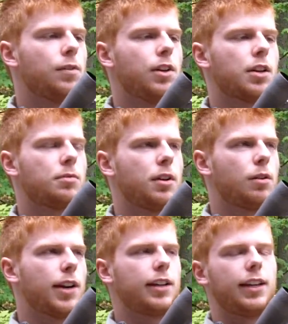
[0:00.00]
If you guys want
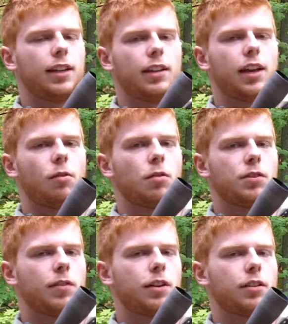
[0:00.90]
to know how to get that
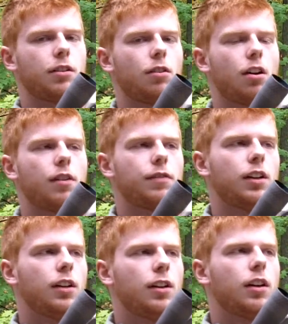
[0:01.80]
orange flash hider off,
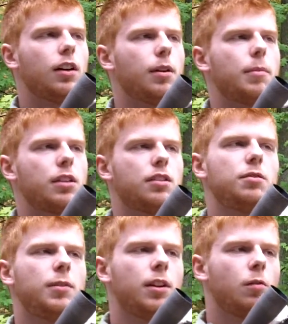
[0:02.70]

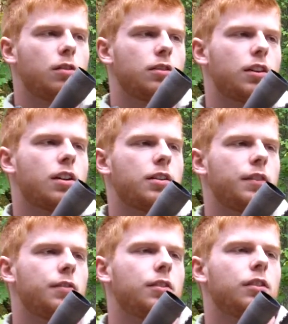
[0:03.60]
message me. It was kind of
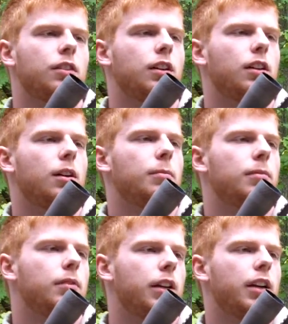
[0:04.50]
difficult,
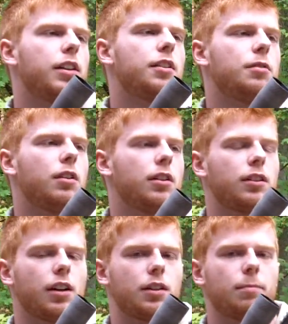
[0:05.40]
and I did do a
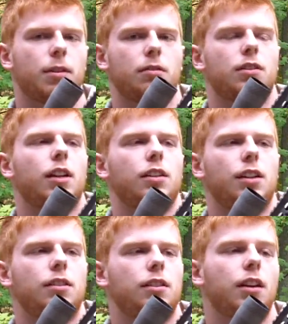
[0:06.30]
kind of special
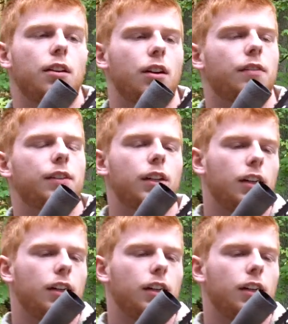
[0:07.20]
technique to get it off.